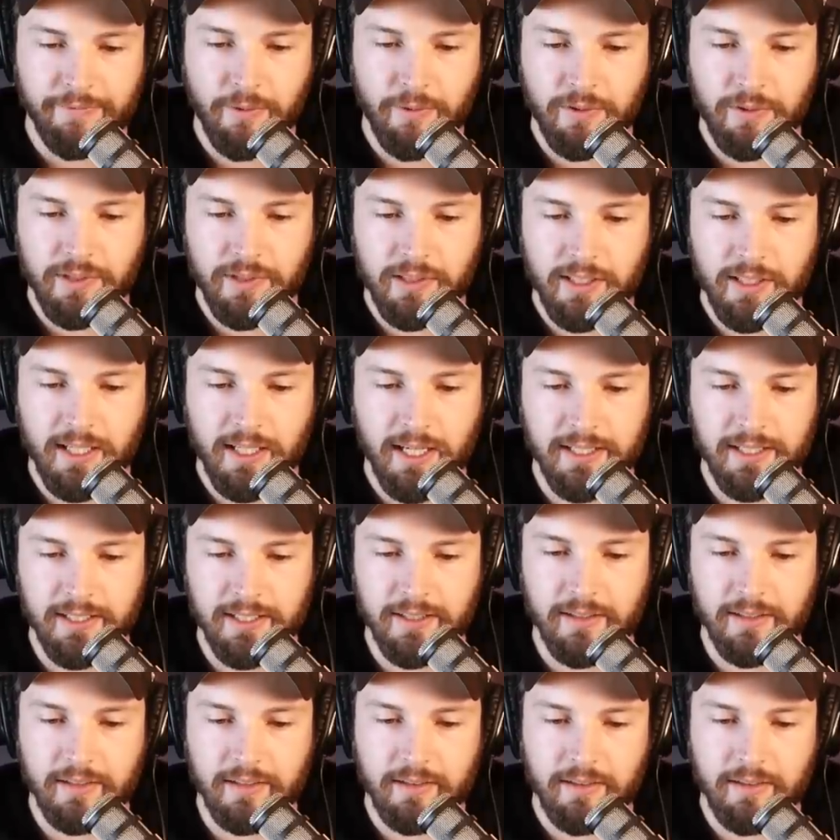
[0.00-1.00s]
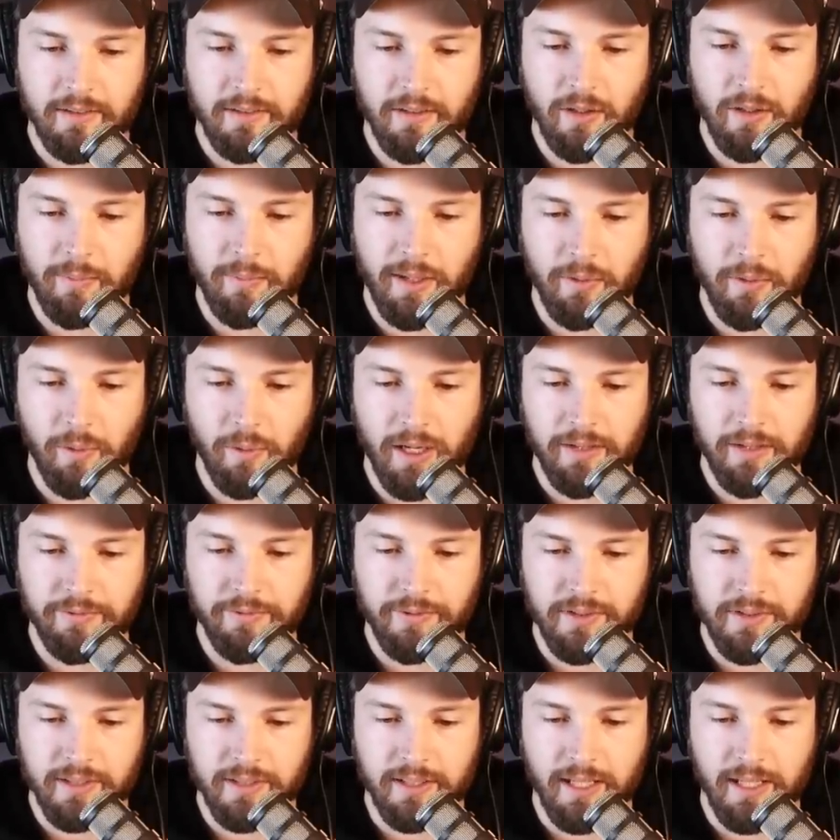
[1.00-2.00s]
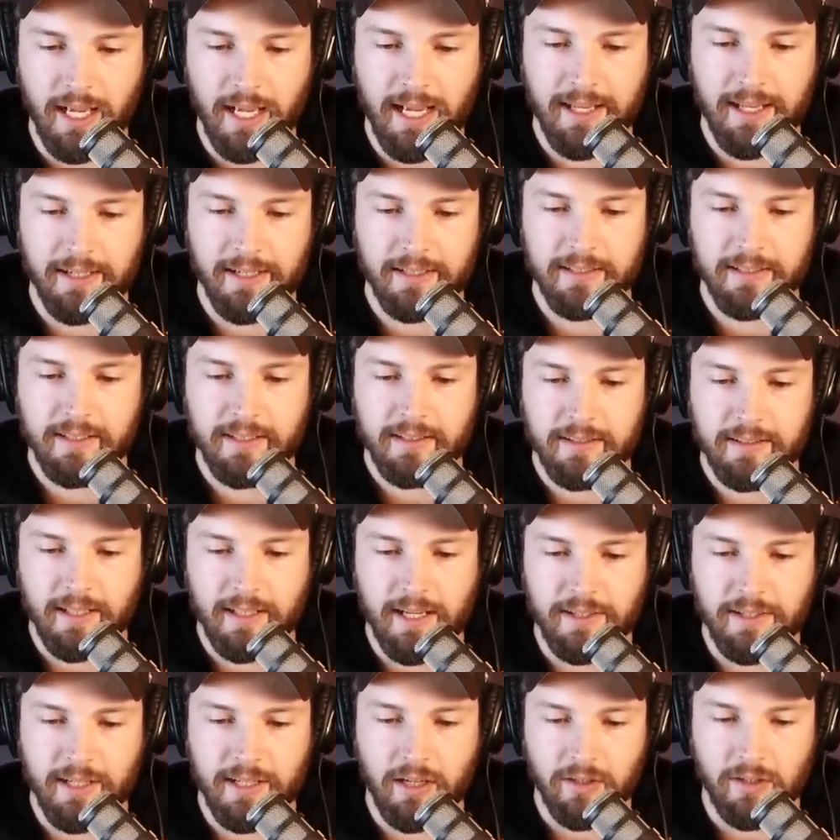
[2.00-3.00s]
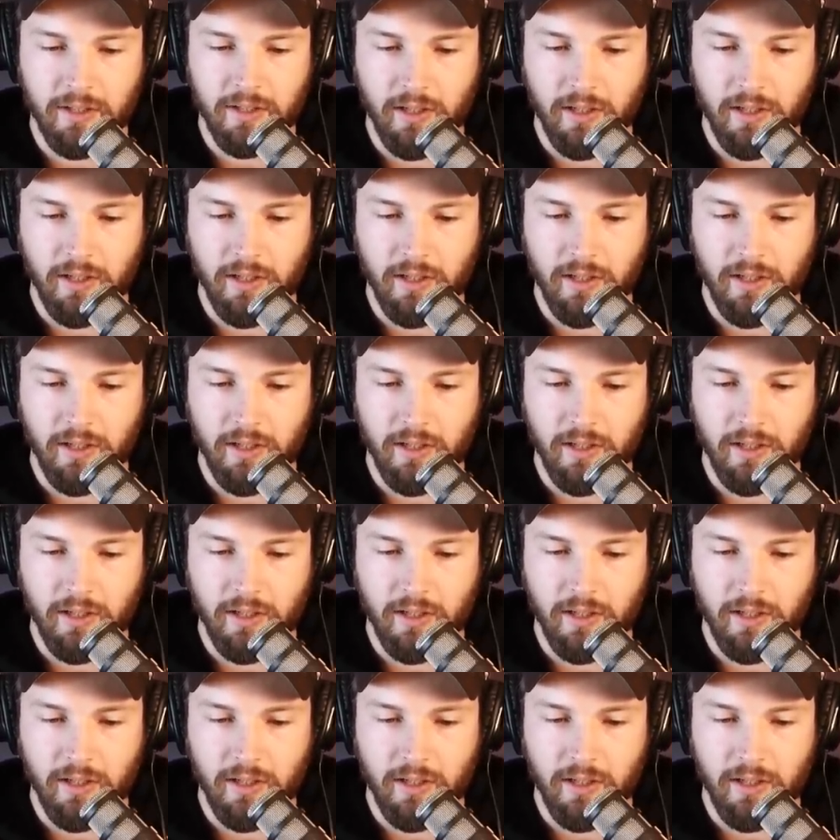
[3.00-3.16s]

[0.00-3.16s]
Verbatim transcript: Unfortunately, I didn't know my wife was an addict slash